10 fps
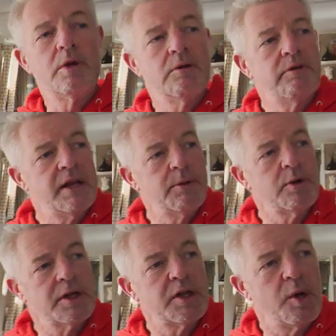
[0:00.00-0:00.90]
you really
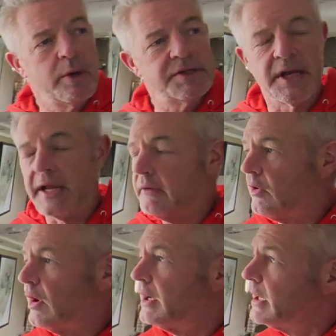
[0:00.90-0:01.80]
want to do, isn't it,
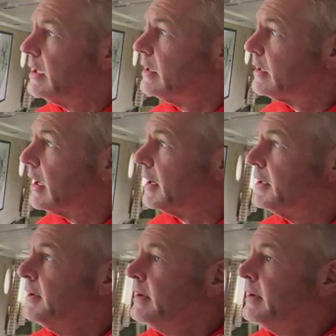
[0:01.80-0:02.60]
right, at the end of the day,